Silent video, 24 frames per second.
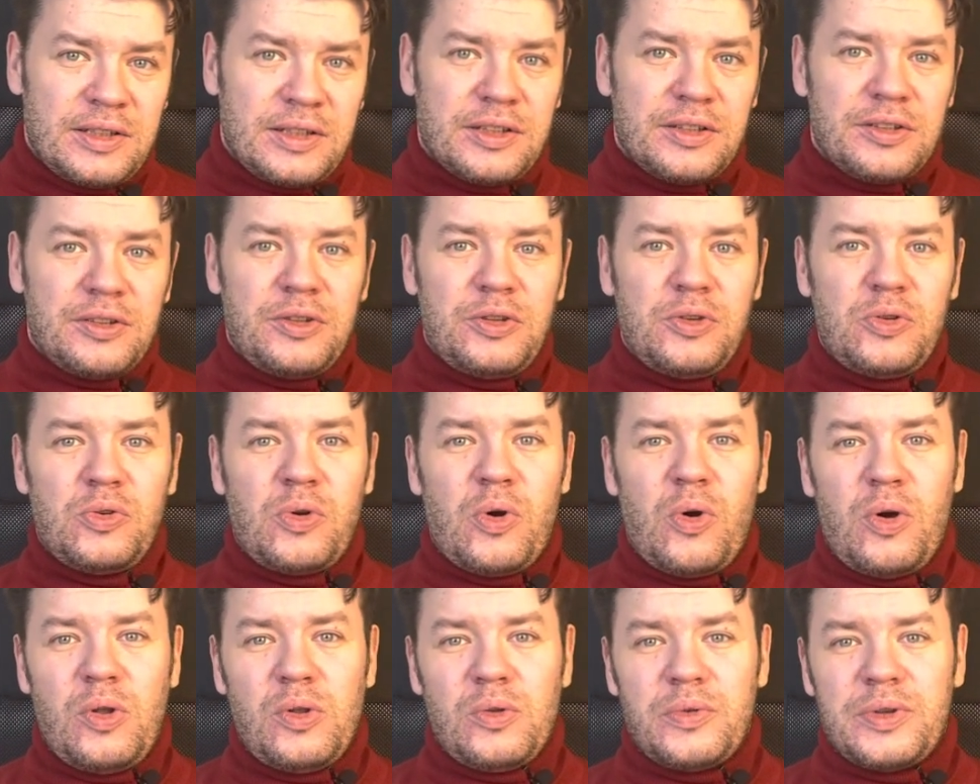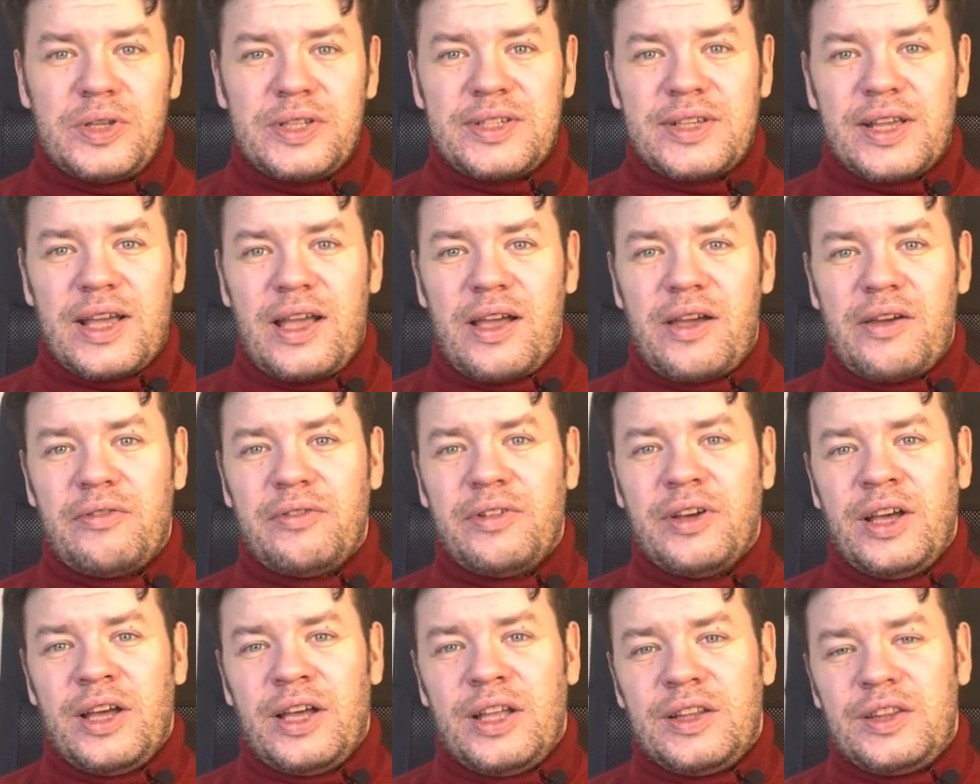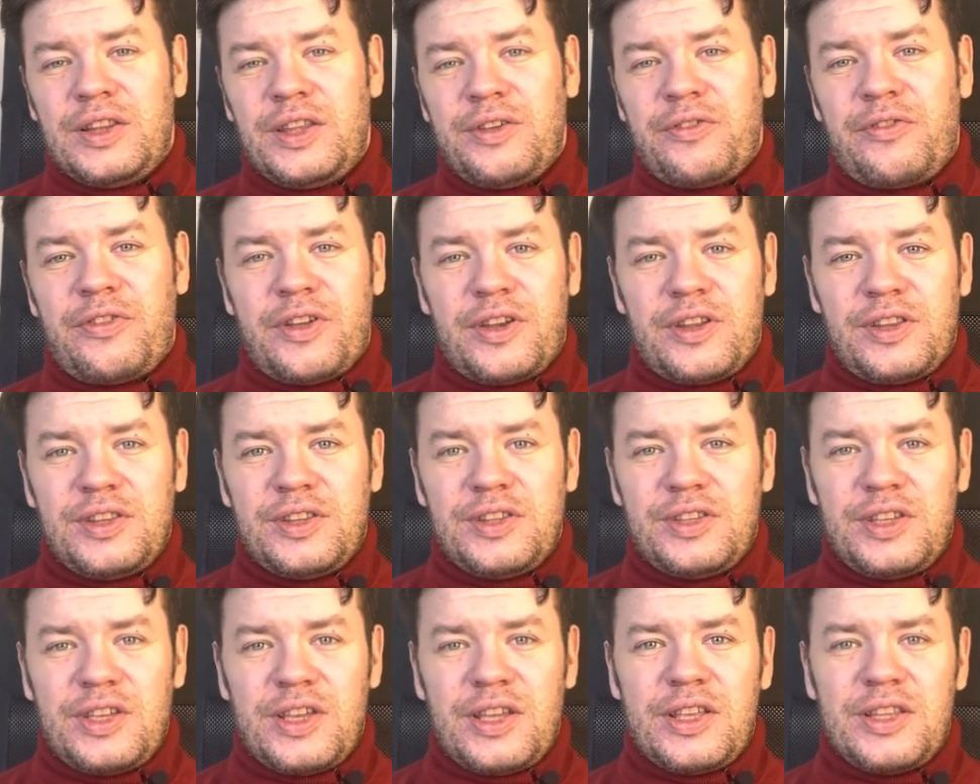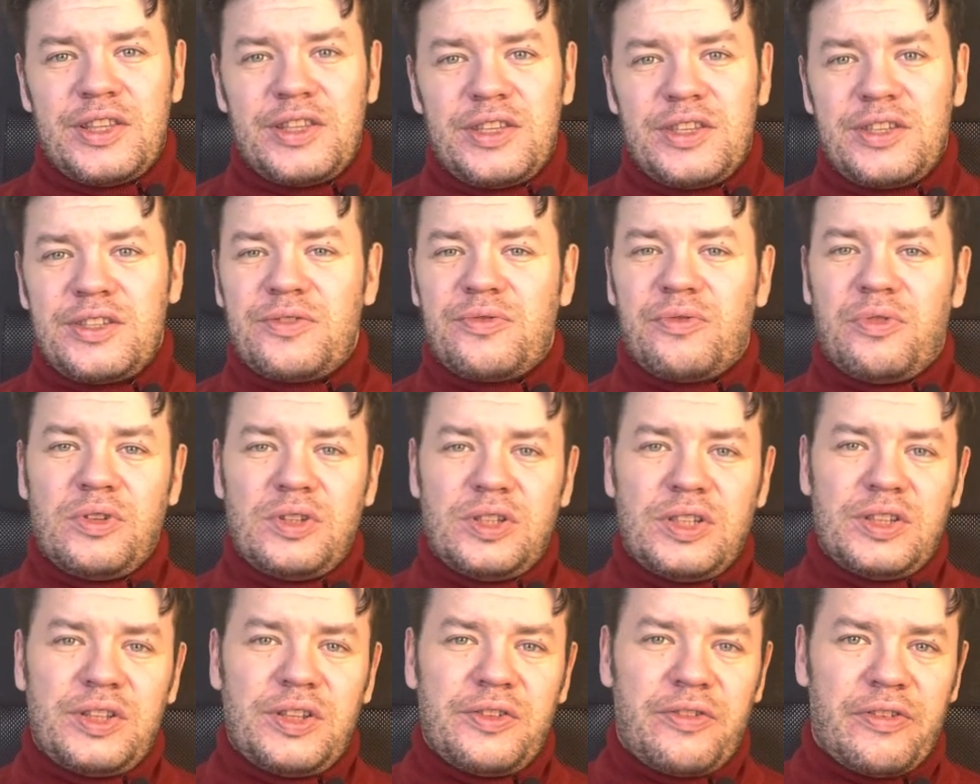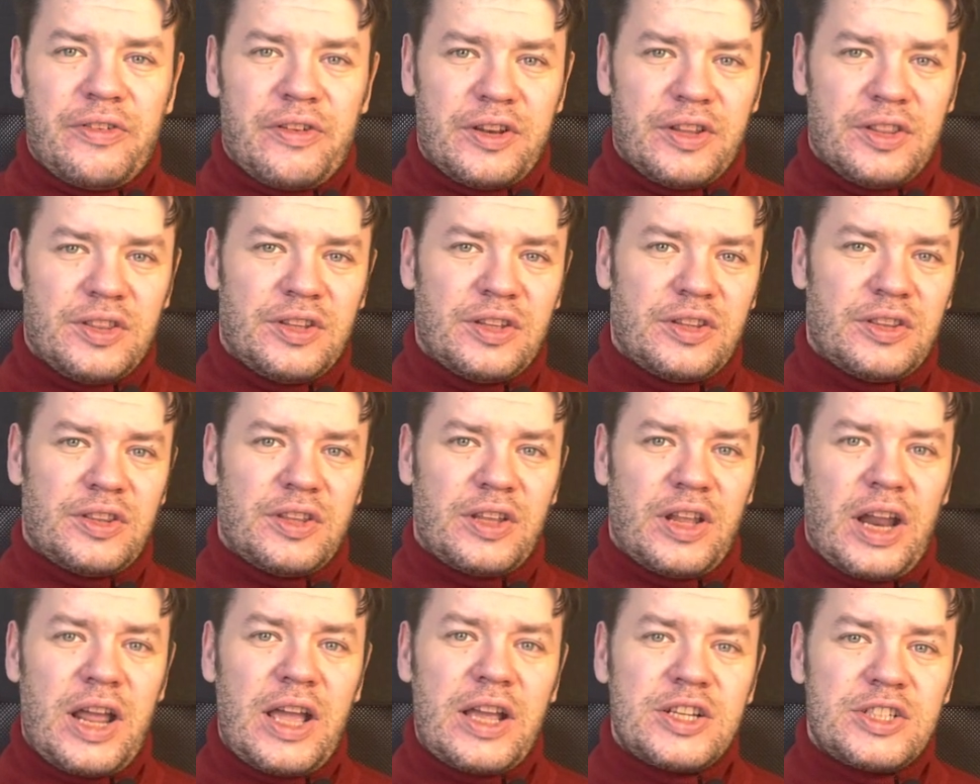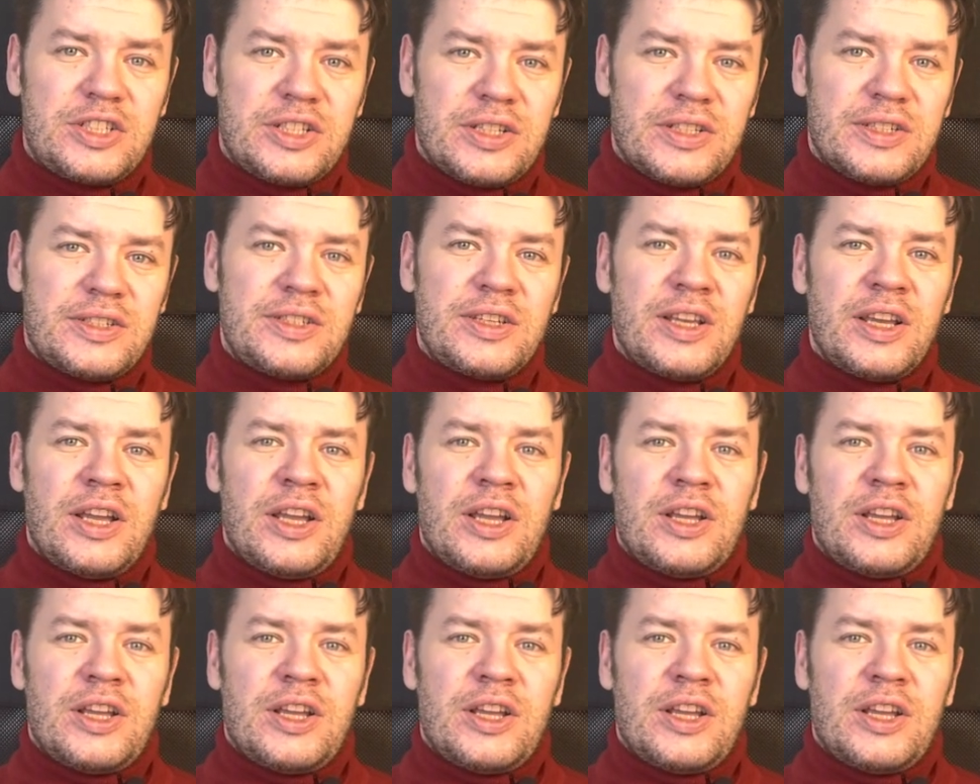you always have different DIDs for the different interactions,